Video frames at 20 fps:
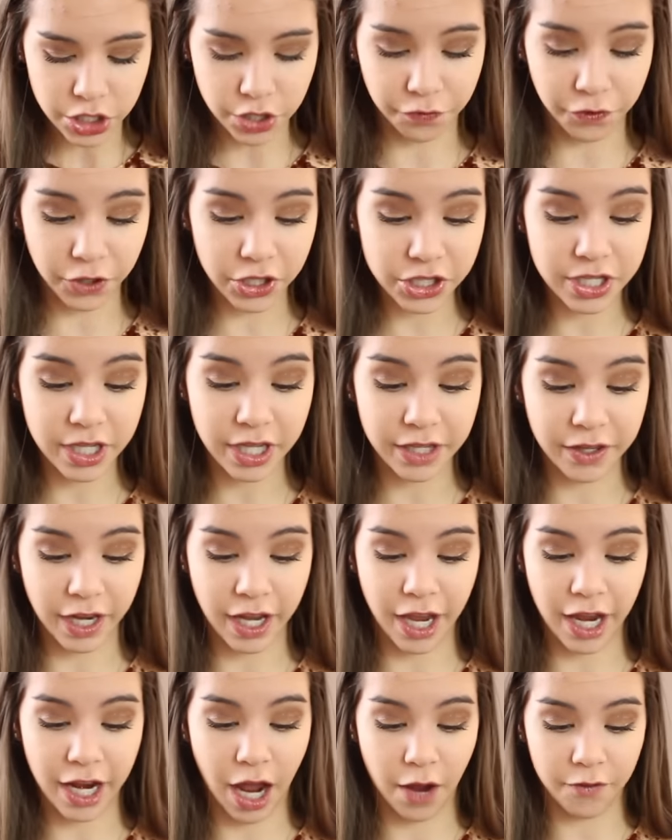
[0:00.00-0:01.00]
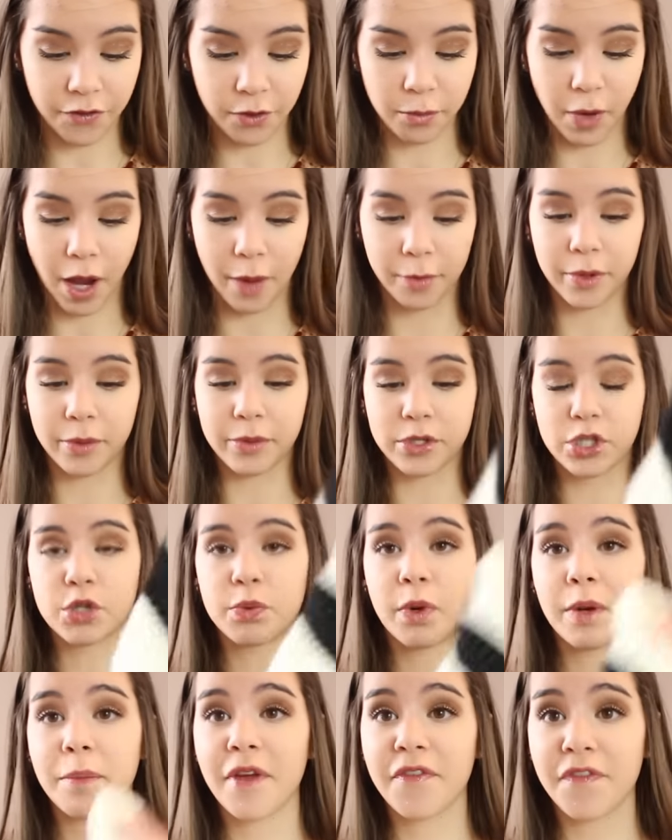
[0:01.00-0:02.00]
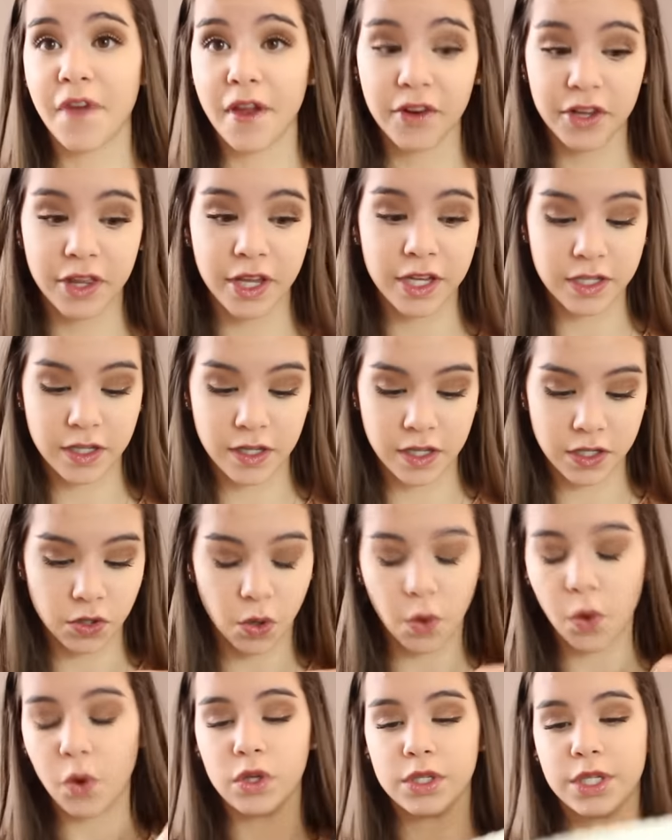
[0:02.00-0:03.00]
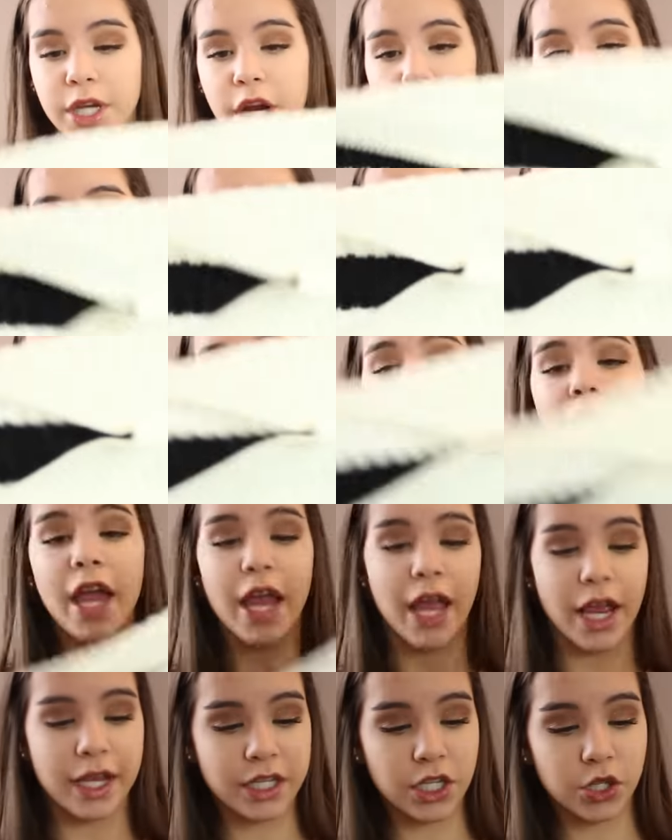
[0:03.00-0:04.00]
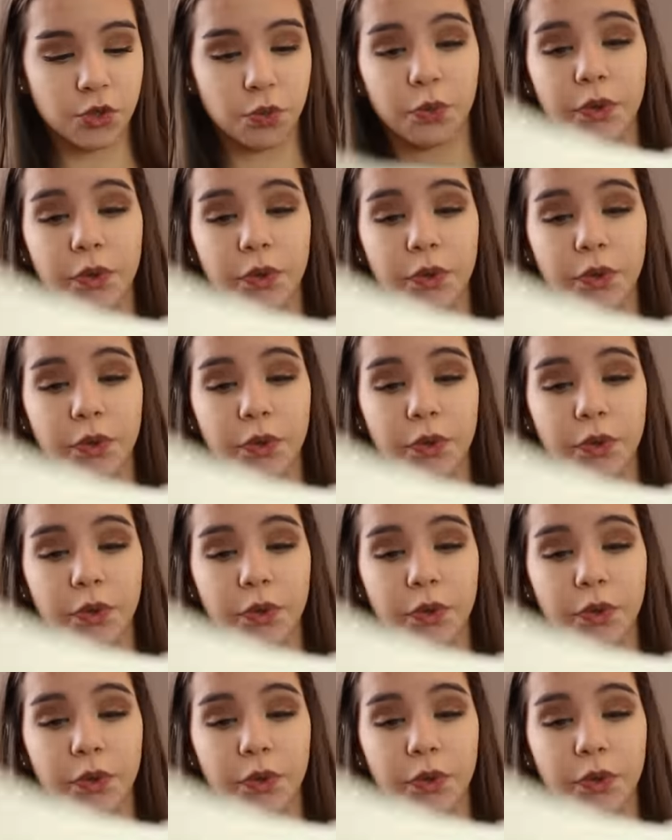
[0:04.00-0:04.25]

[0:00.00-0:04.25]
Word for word: So the first thing that I got from Romwe, which is one of my favorite things in this whole entire haul, is this